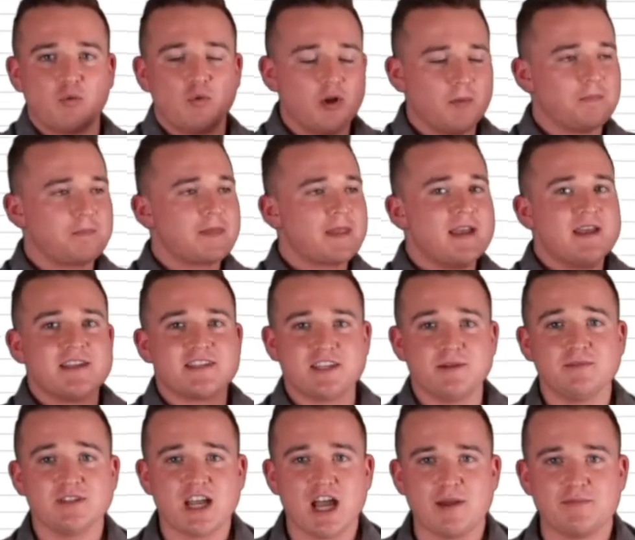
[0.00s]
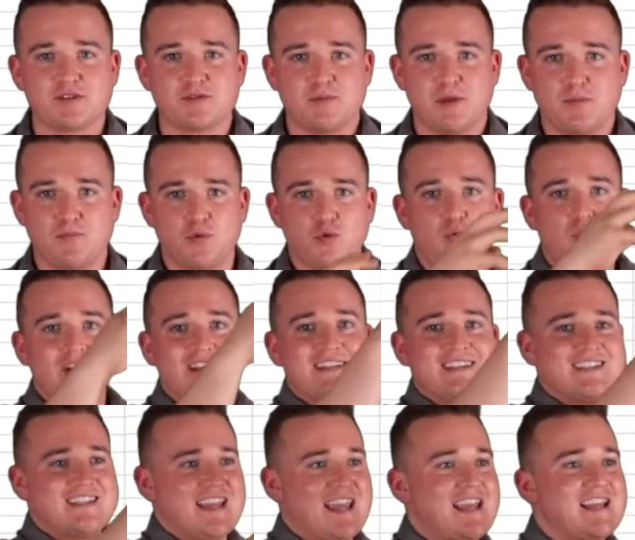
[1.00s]
Well, sometimes people want to
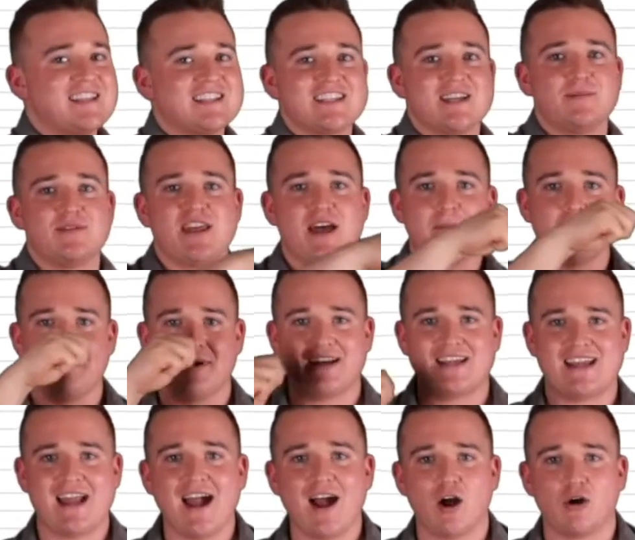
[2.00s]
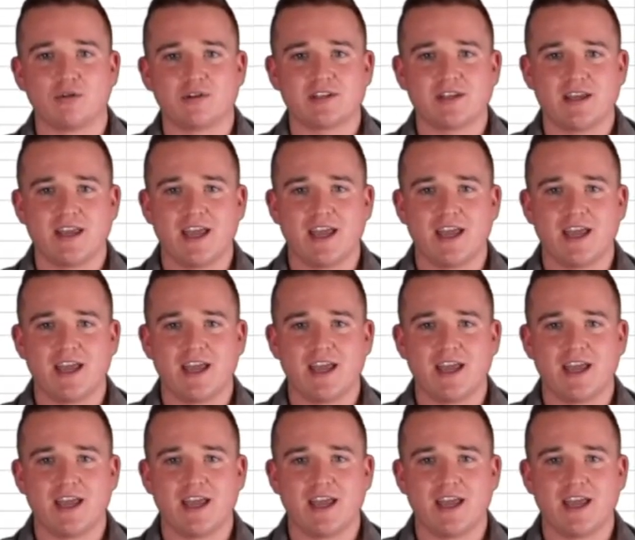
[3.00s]
take some of that money out,